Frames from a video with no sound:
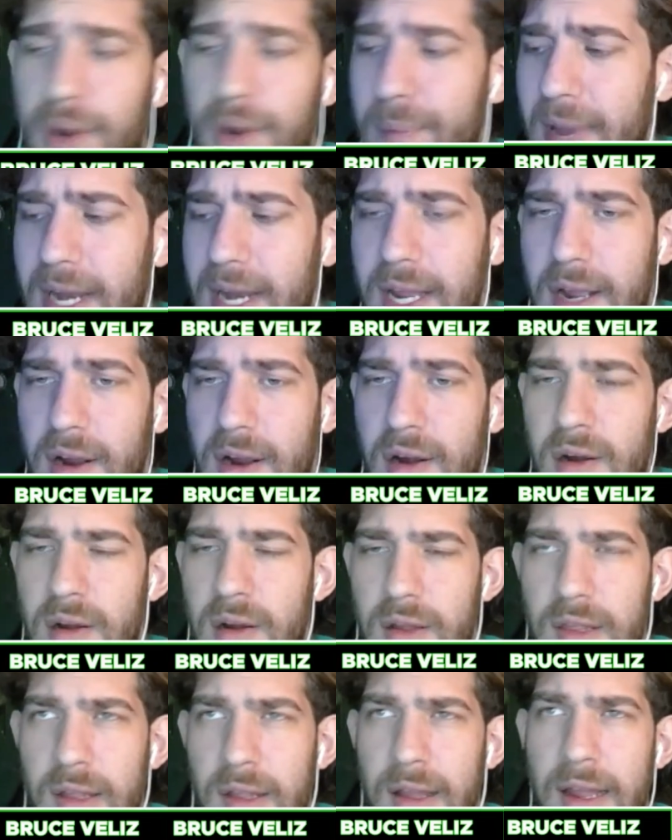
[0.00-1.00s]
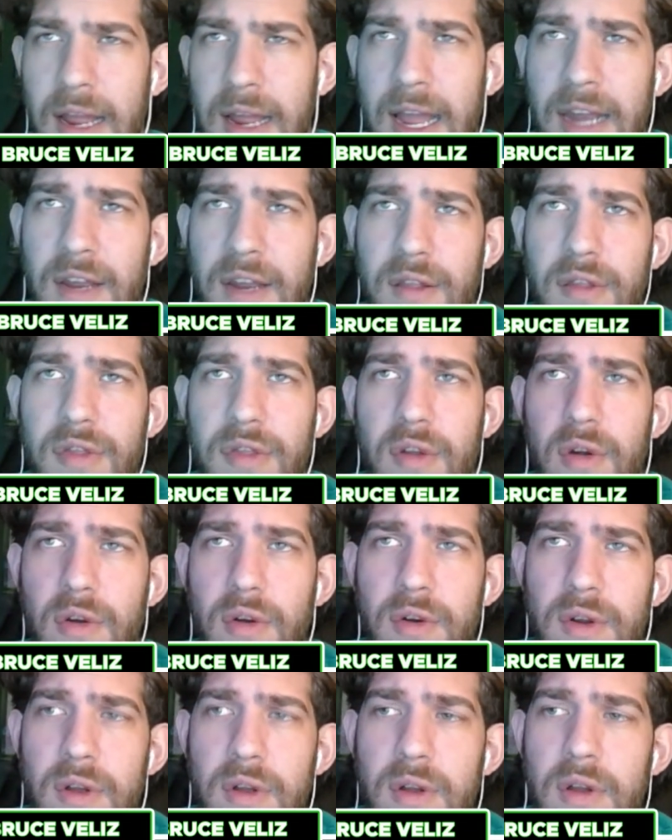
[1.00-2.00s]
bit here in the end of the
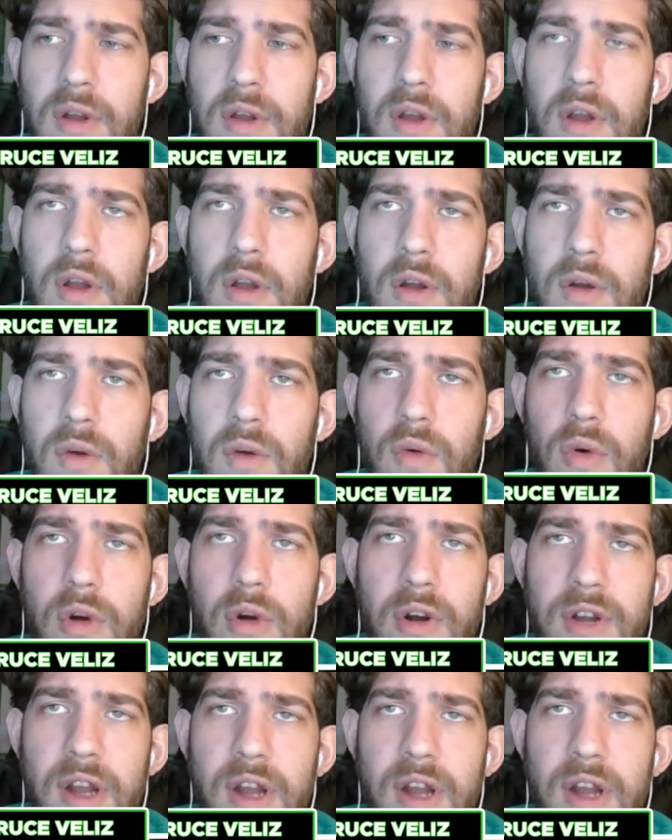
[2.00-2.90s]
third quarter.